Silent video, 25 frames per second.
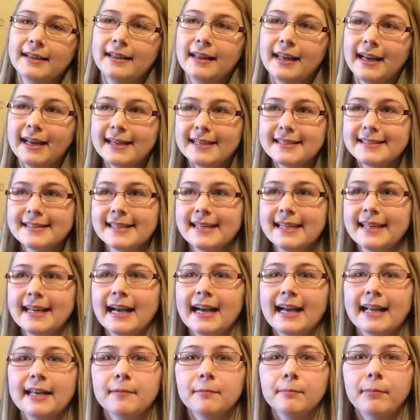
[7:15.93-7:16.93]
Like I said,
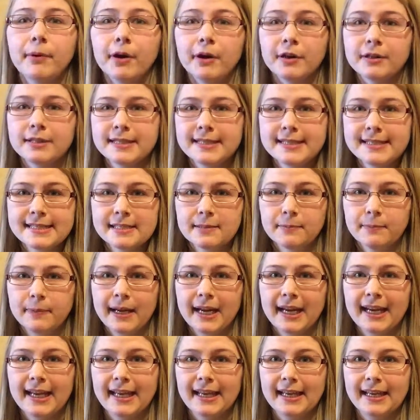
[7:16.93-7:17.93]
I am
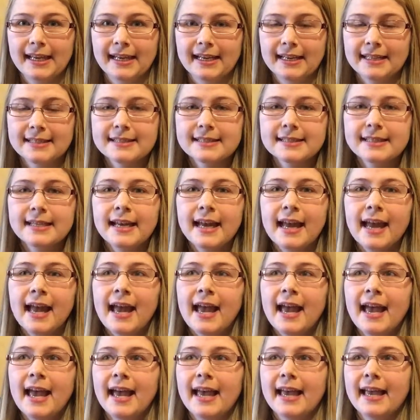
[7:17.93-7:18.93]
participating in it.
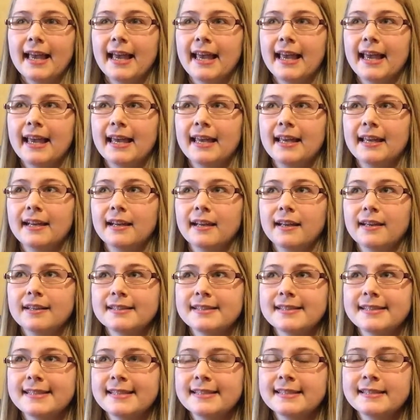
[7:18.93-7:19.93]
And
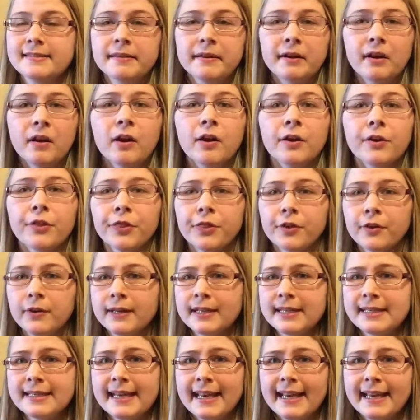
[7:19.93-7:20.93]
since there are
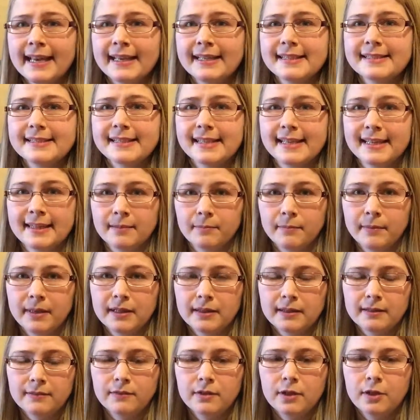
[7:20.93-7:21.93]
30 days in the
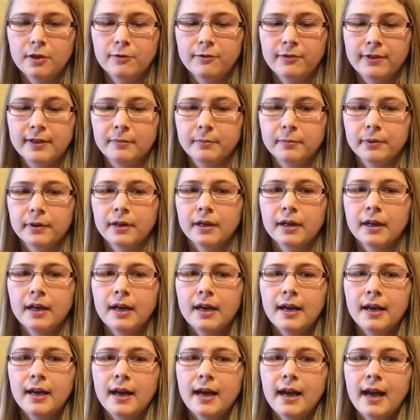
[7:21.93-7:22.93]
month of November,
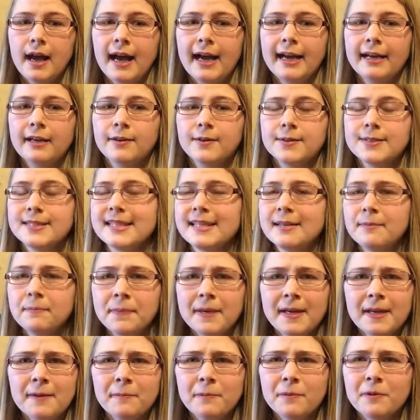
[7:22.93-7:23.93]
I know some
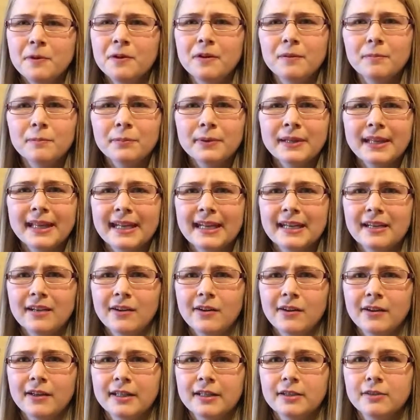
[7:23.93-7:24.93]
people plan
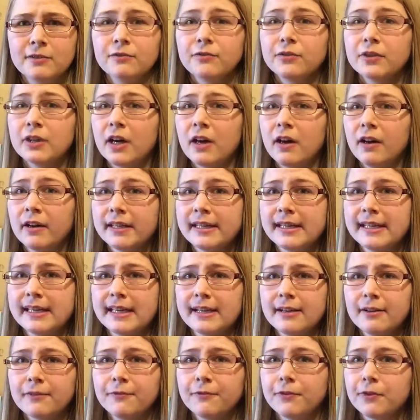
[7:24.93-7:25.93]
on
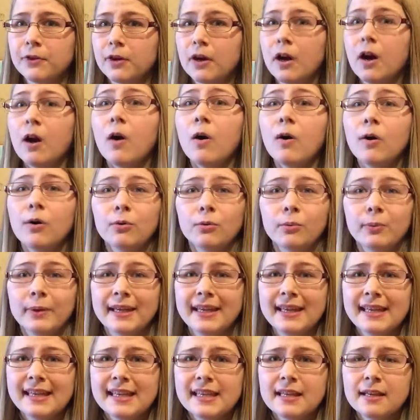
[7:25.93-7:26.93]
vlogging for a whole
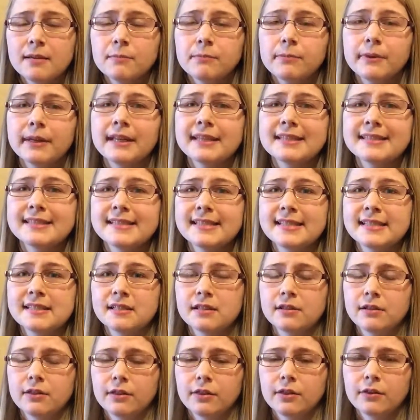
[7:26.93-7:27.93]
week, but since
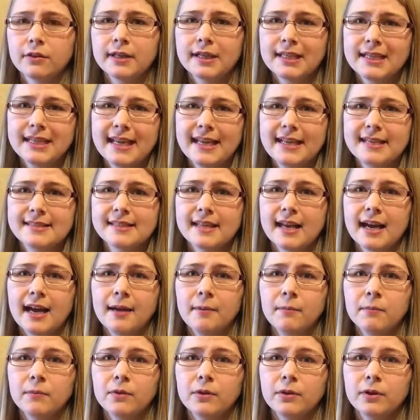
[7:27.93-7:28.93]
there are 30 days,
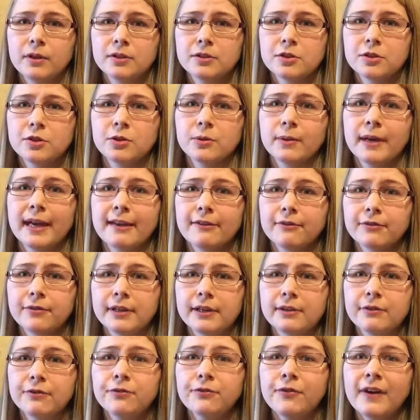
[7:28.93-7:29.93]
I'm going to do
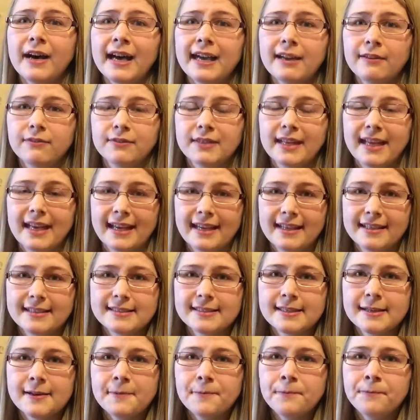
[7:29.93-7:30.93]
every 5
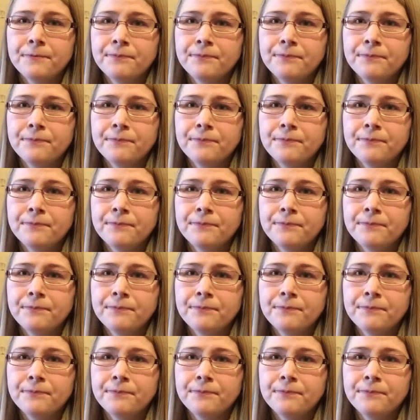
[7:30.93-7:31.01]
days.